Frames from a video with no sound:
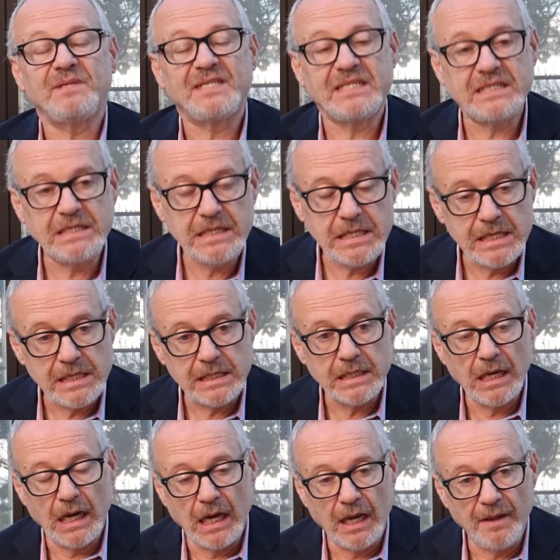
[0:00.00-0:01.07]
seeing,
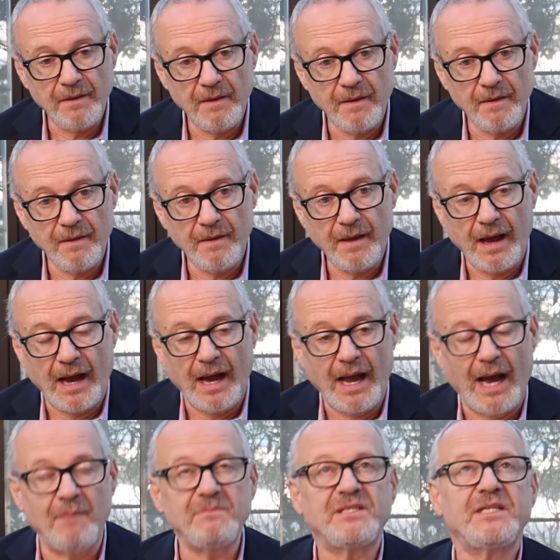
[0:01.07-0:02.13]
uh, I,
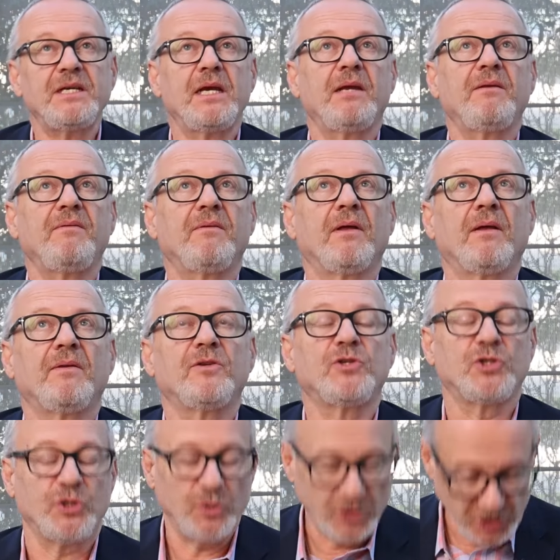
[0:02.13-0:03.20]
I'm seeing
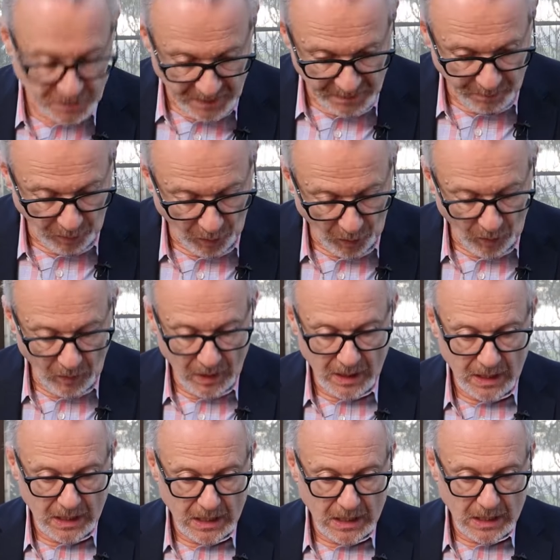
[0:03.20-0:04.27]
Jewish people.
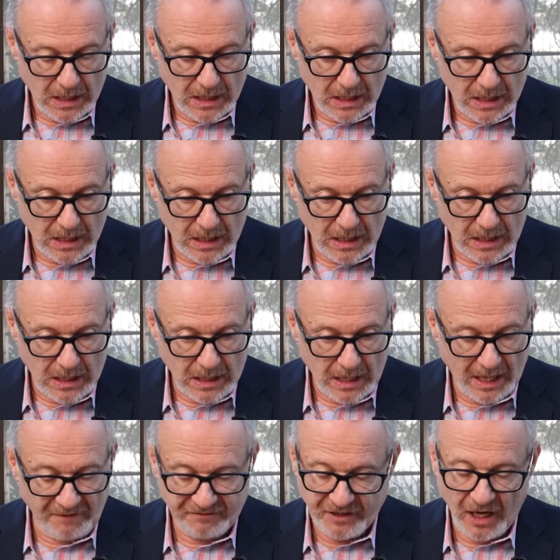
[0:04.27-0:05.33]
Uh,
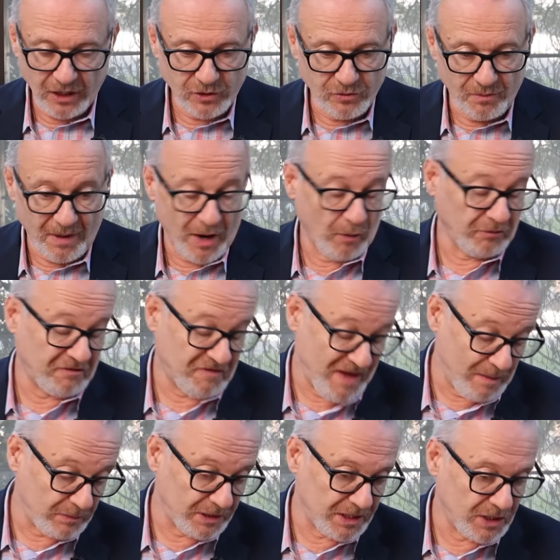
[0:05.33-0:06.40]
I've talked to my own
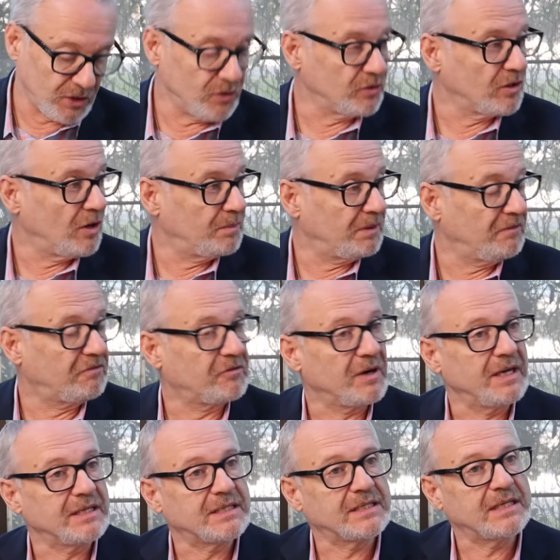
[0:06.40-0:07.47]
family in Europe, in
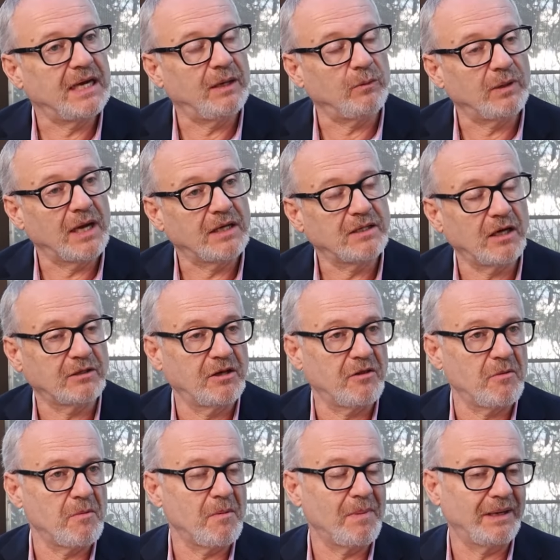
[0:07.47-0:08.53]
France, and when I talk to
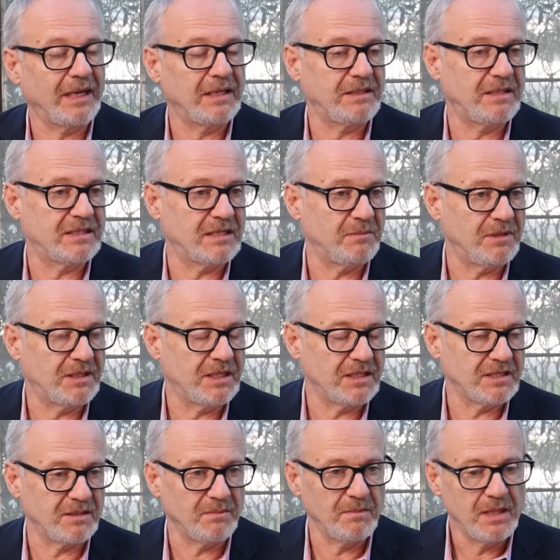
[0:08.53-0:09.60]
them about
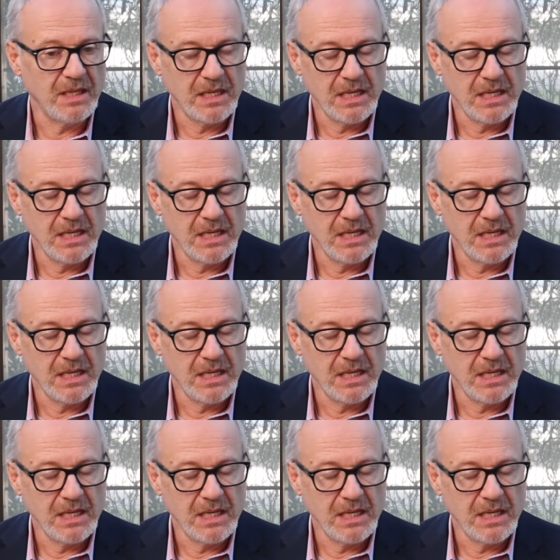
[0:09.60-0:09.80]
anti-Semitism,